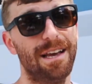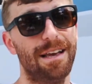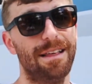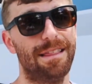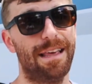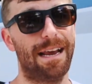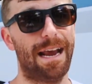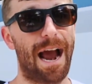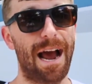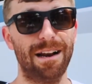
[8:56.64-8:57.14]

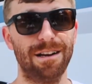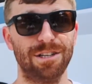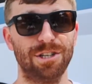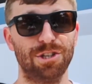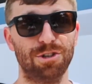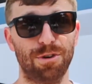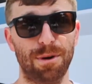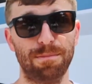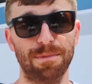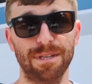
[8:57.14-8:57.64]
they kind of
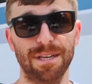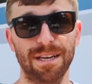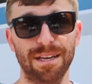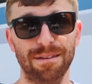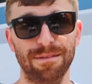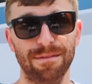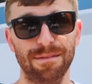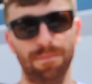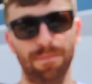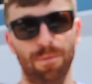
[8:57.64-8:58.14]
stripped it.
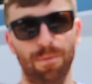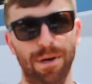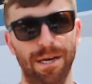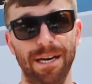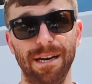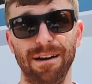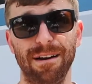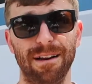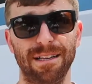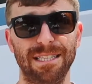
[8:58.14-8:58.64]
We
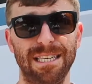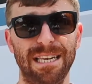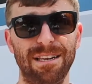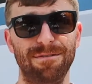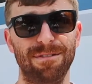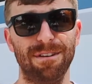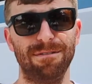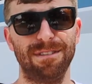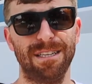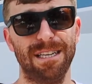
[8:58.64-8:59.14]
needed a
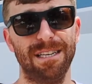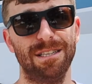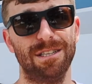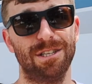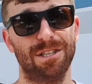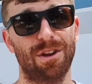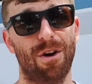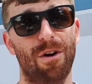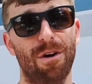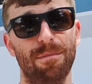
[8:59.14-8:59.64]
T15
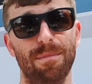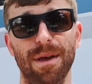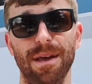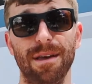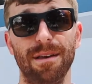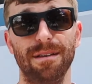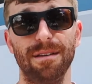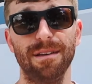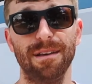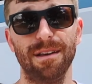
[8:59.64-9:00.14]
star bit.